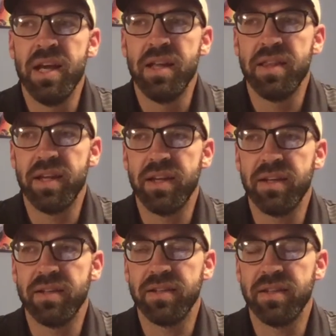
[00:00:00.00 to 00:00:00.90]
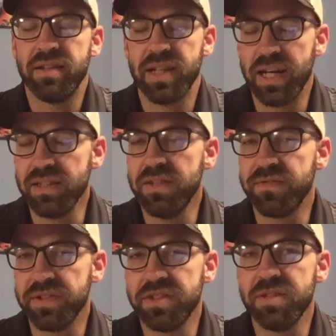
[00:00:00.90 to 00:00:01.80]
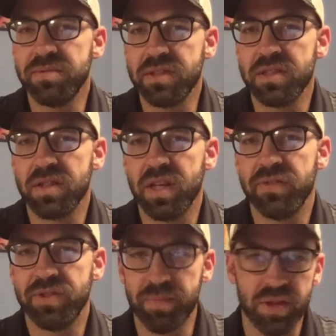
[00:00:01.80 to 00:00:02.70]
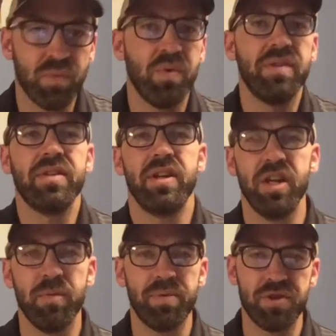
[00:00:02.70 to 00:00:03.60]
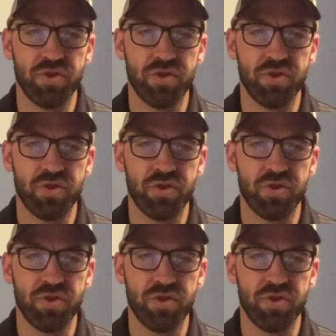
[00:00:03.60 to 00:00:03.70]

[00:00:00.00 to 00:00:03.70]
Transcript: That the godly friendships in your life should be the ones that are helping you